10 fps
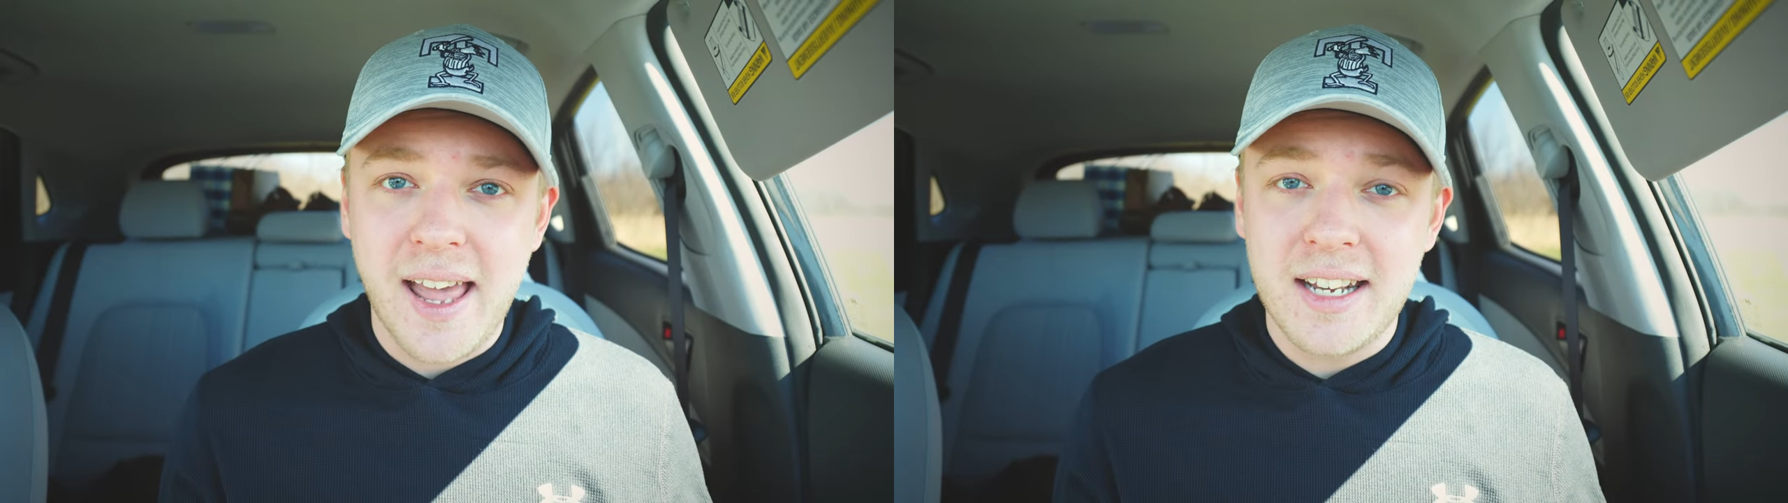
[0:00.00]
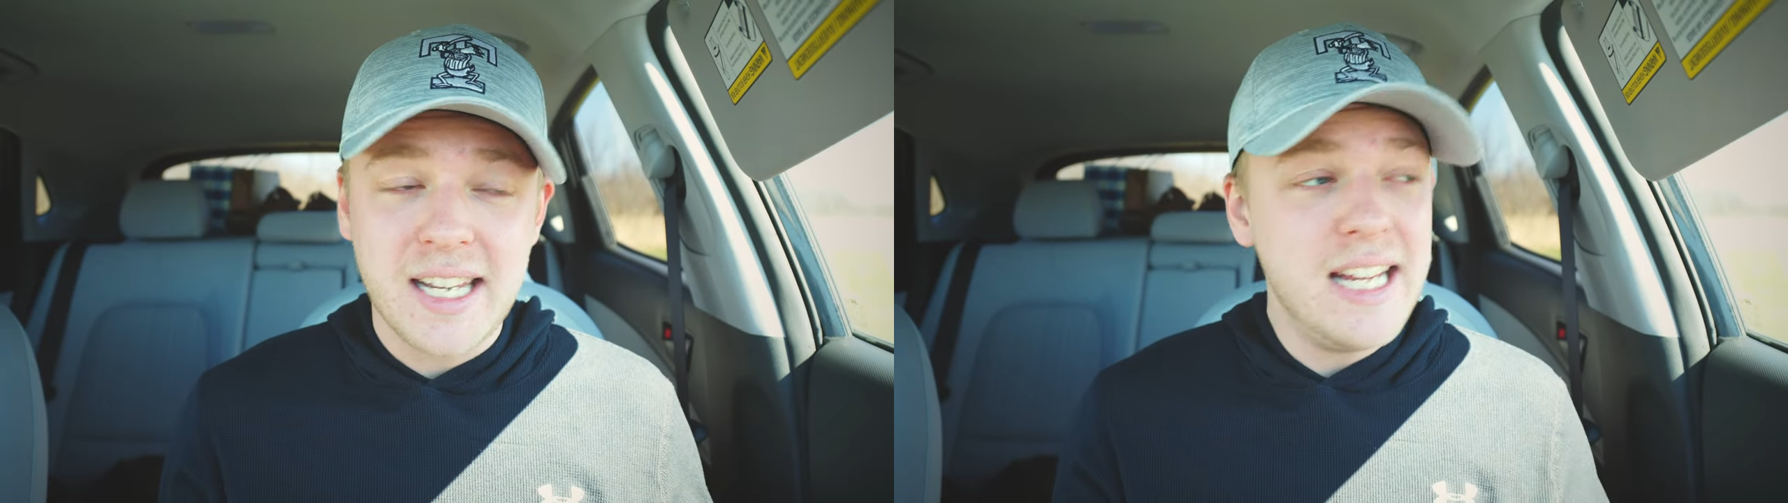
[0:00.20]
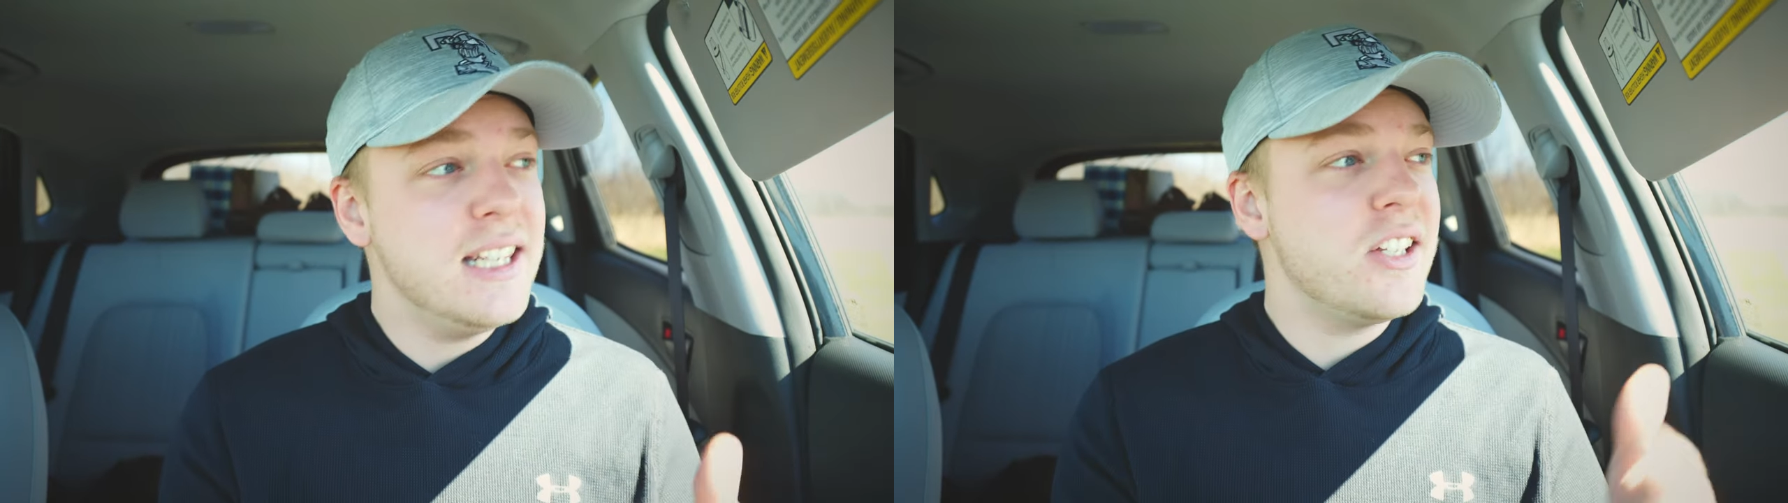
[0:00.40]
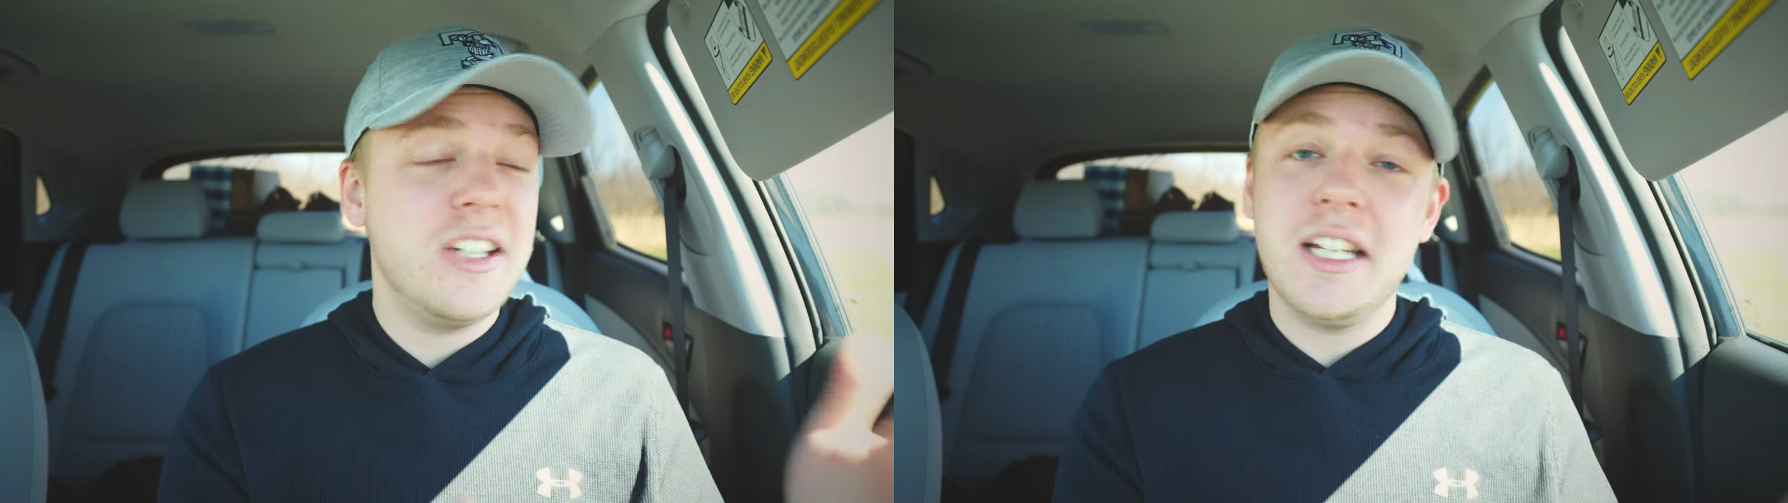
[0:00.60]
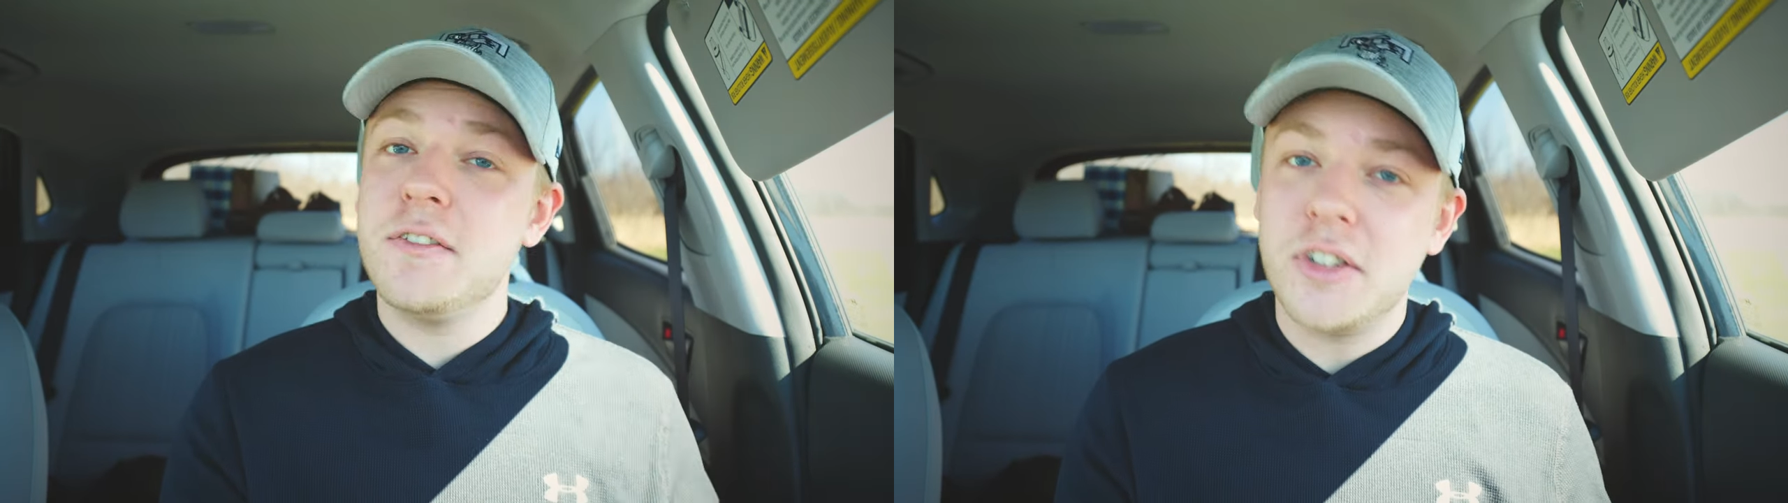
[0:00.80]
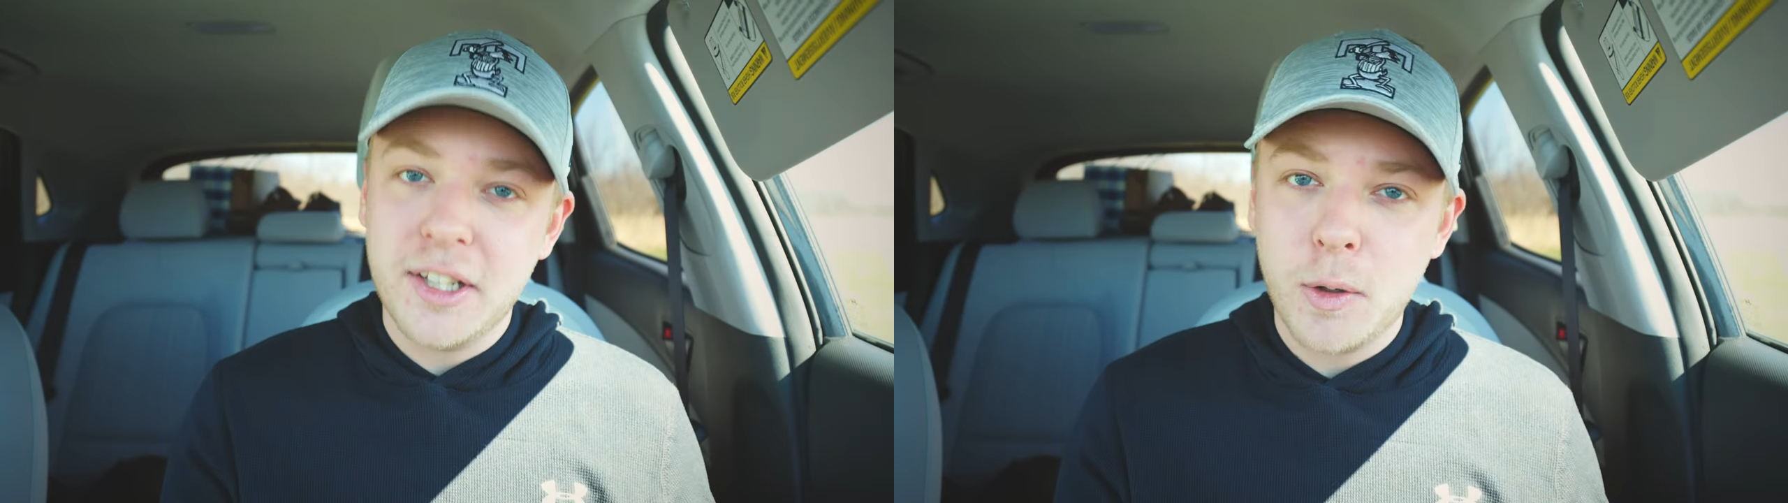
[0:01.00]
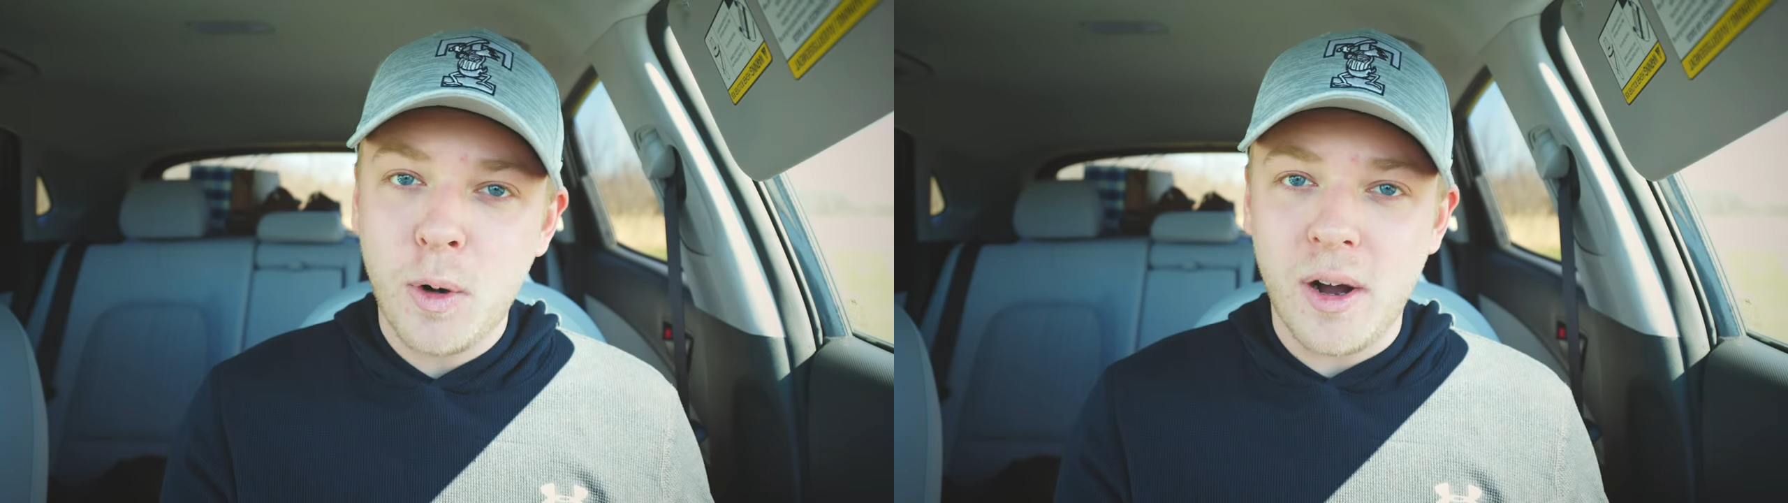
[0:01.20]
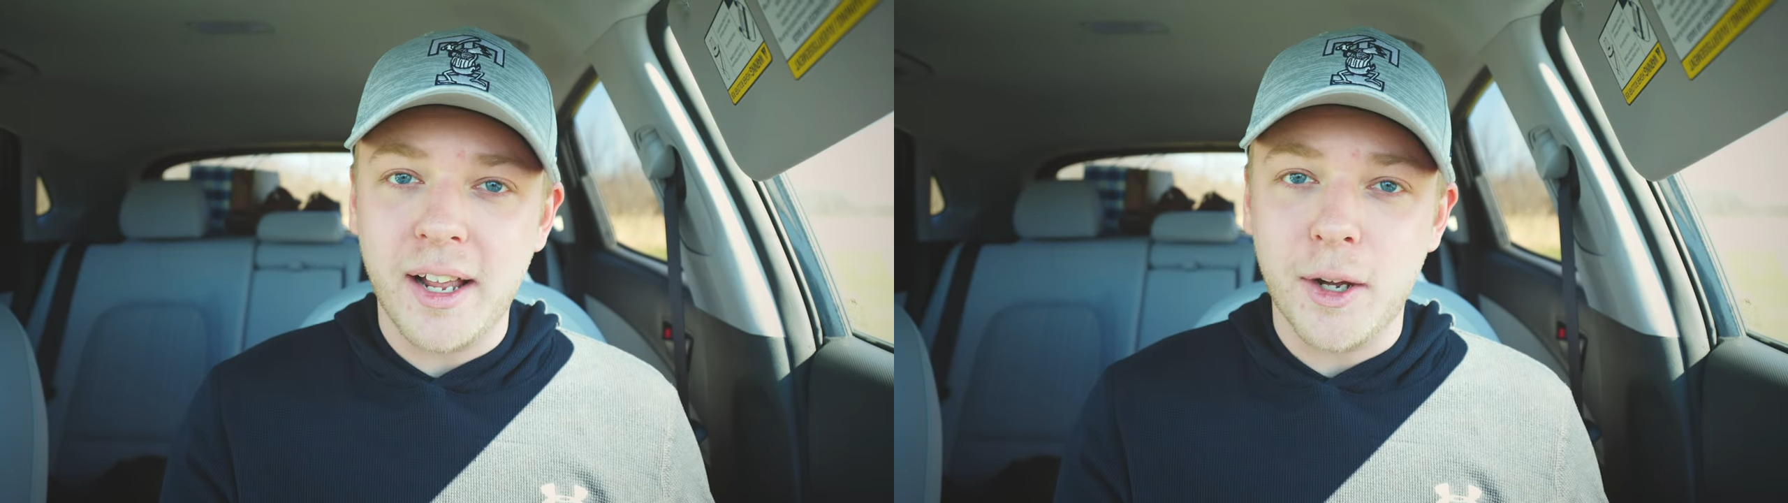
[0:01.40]
And in the city of Toledo,
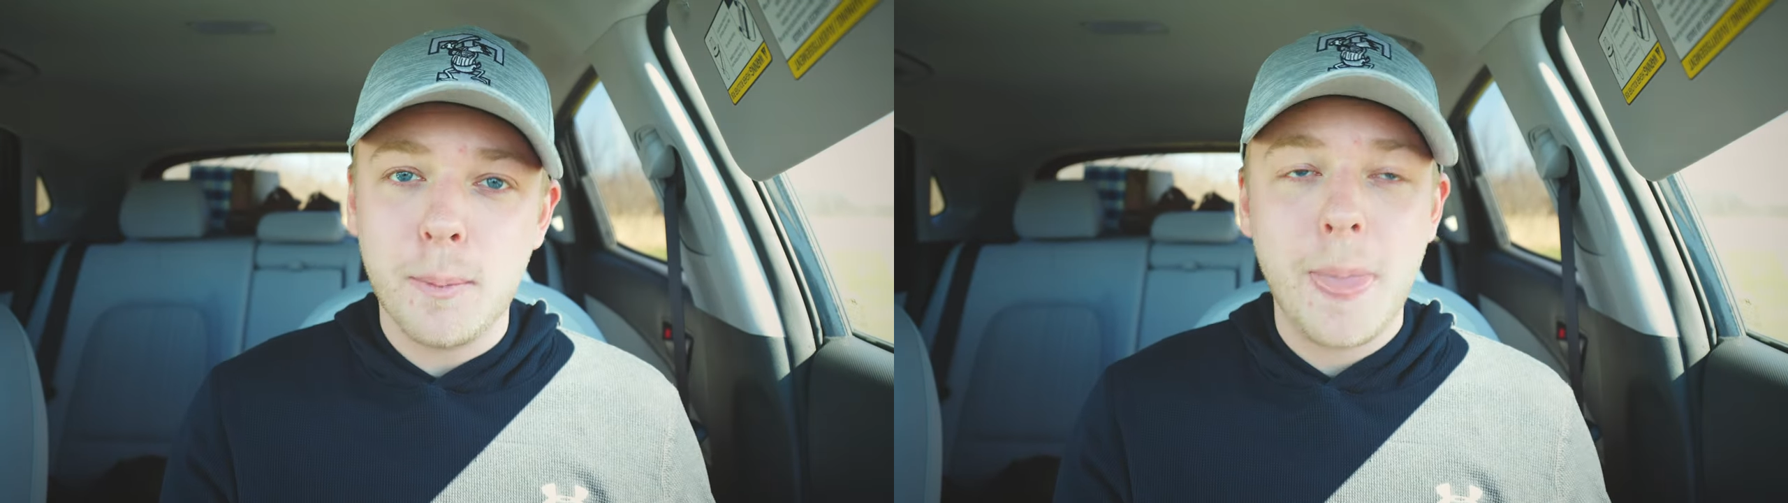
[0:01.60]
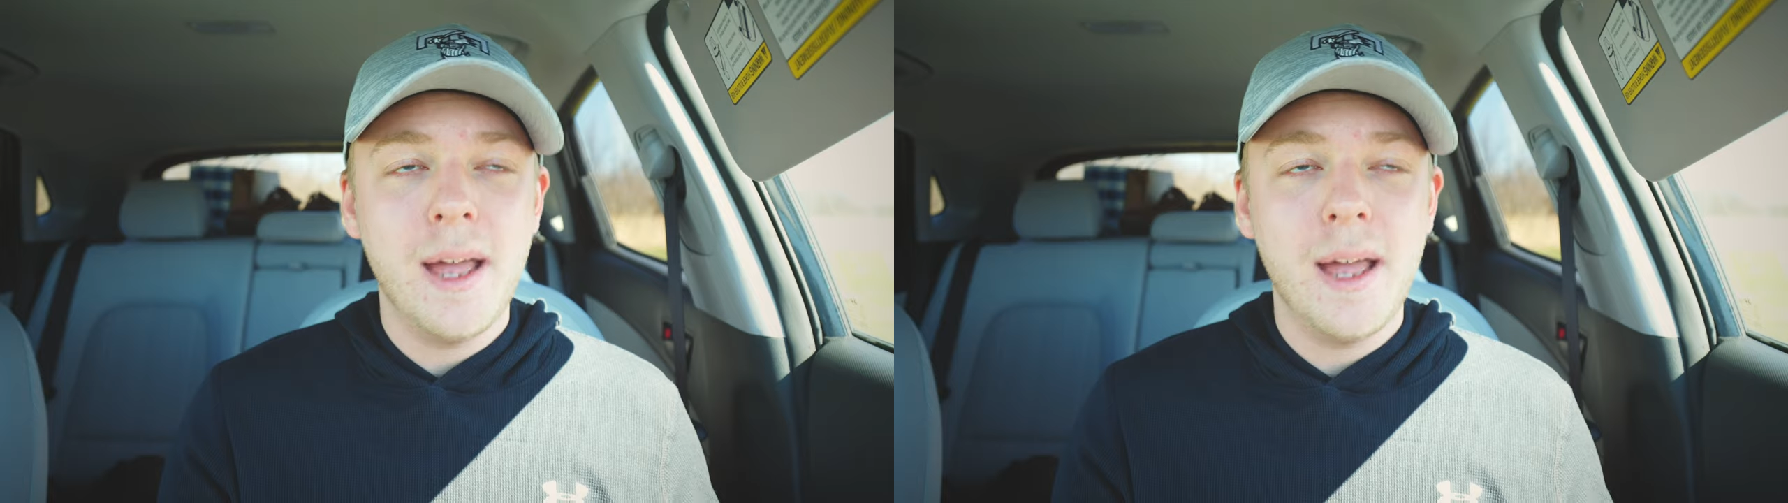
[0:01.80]
Ohio,